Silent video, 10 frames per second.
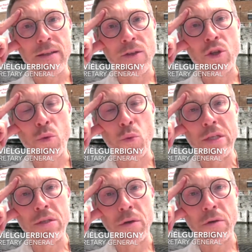not
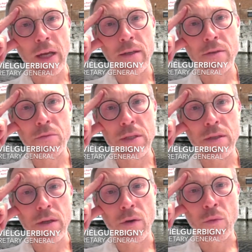always the case
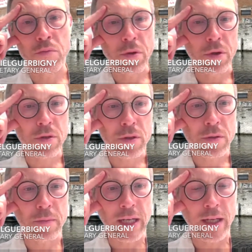with all products on
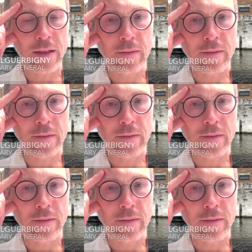the market.